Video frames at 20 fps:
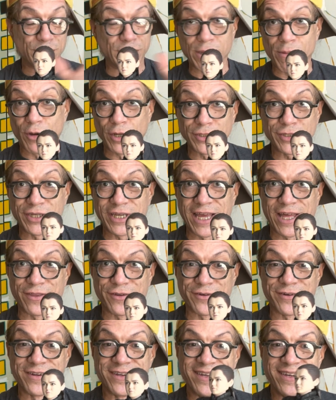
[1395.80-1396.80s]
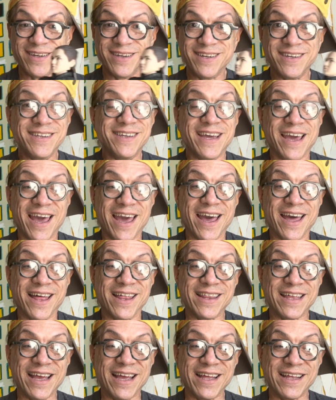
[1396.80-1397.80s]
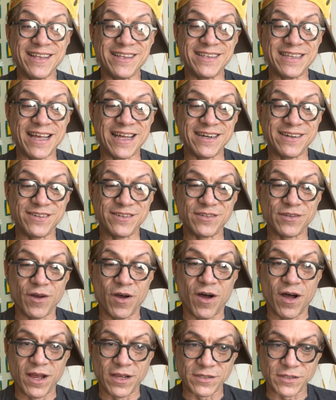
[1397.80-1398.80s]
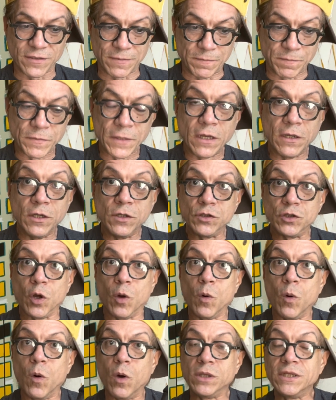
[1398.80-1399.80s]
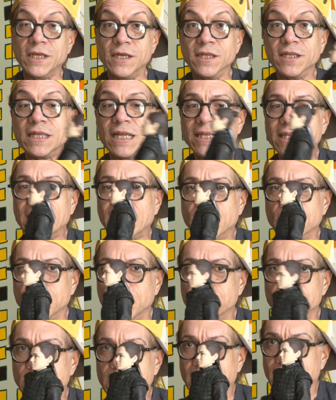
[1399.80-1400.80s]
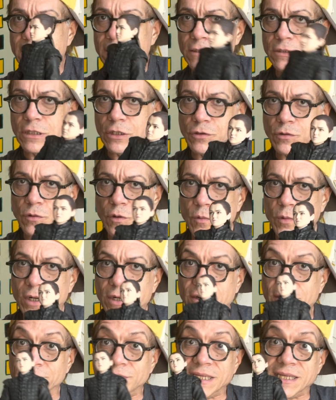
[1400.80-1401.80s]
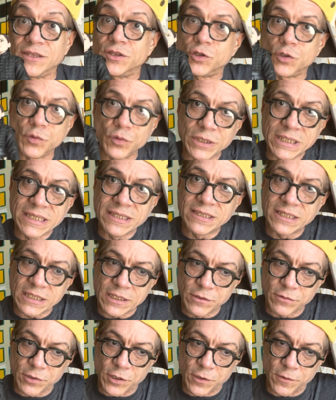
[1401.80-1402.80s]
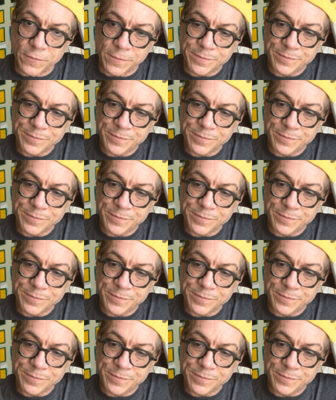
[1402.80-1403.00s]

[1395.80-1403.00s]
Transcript: them all together. Yeah, that is awesome. So the other thing that I don't know that you're aware of, the 3-0,